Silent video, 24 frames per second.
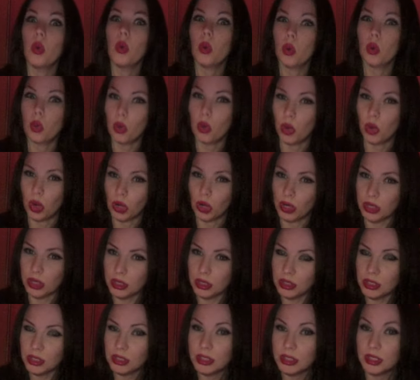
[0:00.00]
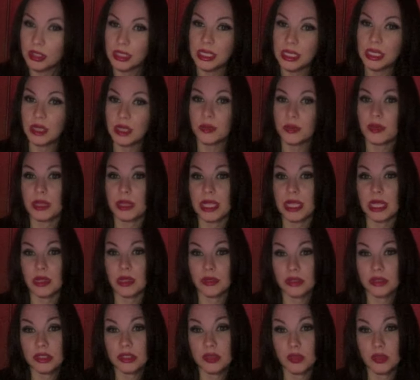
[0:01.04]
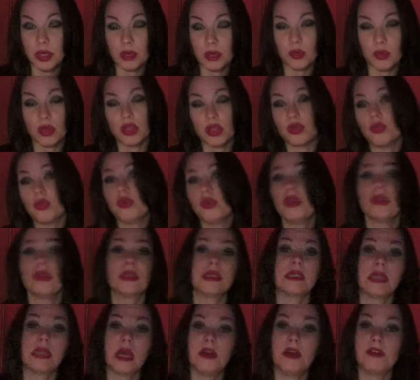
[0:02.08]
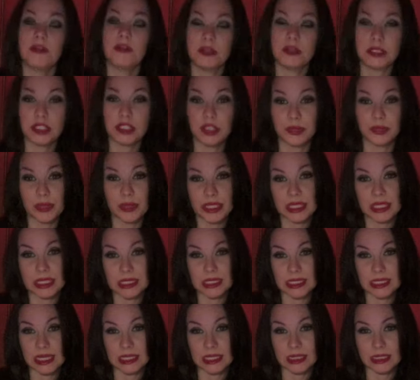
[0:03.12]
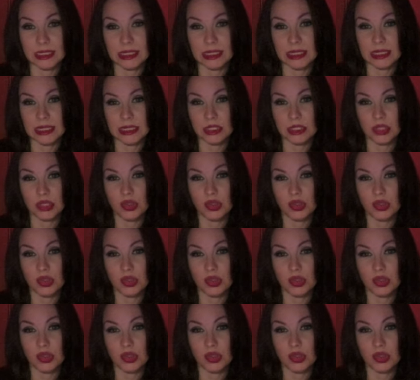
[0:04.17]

Or it could play out this way, where you yourself display these tendencies.